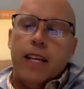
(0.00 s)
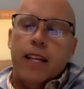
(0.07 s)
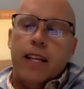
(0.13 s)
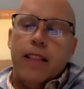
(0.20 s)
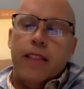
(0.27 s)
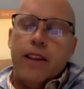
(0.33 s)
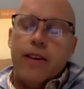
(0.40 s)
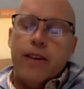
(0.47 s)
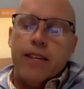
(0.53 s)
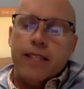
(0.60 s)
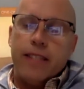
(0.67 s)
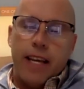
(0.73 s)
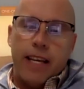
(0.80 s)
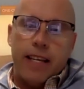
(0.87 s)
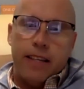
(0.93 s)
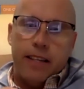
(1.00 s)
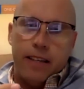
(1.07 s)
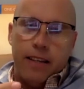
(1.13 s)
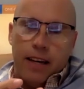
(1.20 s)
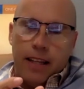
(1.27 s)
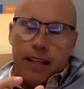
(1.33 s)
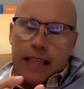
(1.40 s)
There is a
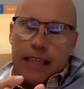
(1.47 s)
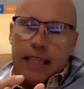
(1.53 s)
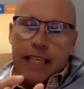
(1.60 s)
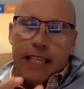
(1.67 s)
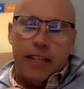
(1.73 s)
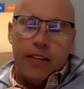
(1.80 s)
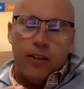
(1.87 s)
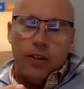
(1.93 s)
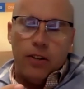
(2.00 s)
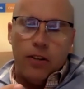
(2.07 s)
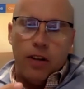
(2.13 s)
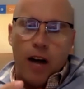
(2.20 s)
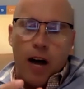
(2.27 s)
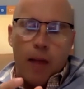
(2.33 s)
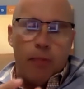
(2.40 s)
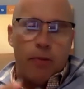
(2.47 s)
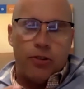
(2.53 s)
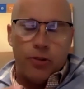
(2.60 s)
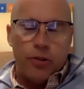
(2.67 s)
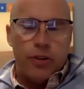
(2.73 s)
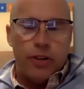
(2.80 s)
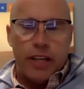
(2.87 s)
legal
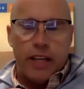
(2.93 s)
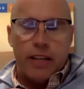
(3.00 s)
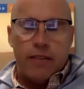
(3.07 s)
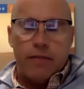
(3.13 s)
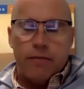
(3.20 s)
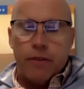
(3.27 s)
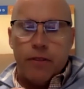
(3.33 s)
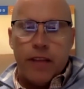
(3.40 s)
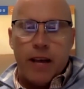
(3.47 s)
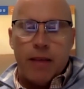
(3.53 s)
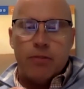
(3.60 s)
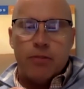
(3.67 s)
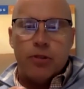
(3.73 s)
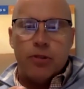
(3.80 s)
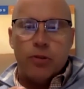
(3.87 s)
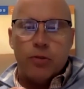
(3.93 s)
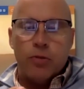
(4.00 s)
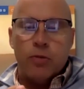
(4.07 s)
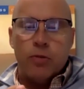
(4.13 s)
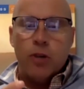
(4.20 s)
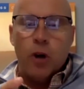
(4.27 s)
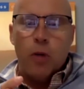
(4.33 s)
opportunity for them to
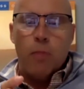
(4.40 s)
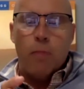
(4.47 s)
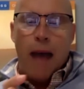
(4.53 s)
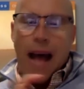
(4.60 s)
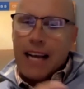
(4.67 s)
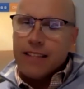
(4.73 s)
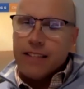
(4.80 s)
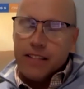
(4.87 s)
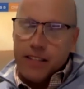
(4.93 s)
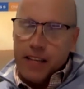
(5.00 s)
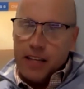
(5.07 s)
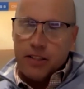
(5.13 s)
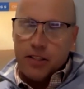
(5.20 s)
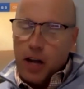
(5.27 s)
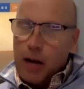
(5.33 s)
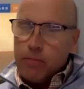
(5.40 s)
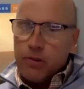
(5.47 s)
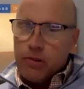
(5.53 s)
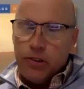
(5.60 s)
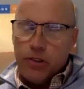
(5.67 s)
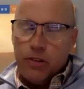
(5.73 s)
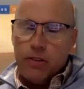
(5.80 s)
go back to test
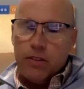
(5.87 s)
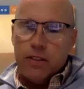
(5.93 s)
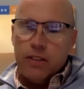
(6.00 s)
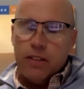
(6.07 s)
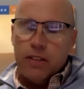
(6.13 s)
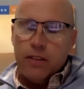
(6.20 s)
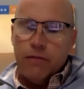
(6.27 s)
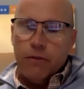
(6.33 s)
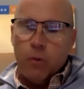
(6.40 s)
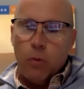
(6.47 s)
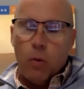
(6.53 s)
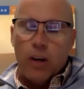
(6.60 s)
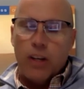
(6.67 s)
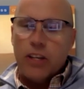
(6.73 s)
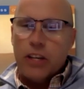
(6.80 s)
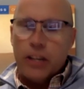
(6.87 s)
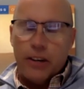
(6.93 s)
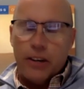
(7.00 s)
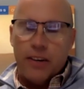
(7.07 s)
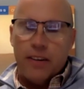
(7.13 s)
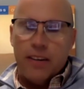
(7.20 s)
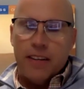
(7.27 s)
optional for 1
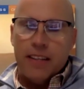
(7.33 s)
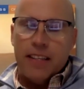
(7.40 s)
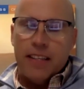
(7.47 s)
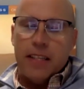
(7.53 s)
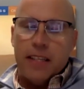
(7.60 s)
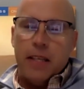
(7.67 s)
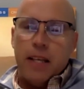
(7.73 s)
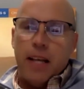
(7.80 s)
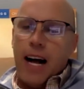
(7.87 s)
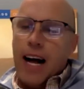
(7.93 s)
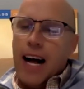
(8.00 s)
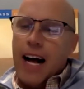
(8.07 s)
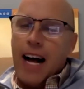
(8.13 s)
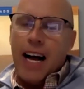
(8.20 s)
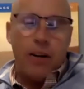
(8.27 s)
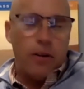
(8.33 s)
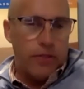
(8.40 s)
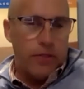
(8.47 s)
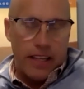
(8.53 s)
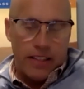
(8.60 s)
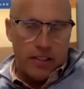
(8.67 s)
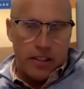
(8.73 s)
year. I don't
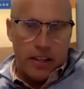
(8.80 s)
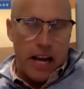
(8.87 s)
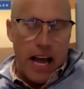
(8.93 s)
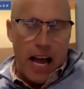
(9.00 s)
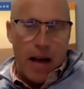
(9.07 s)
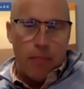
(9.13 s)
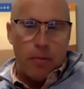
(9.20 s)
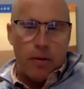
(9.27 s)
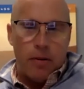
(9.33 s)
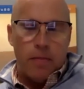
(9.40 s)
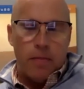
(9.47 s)
think it's going to happen,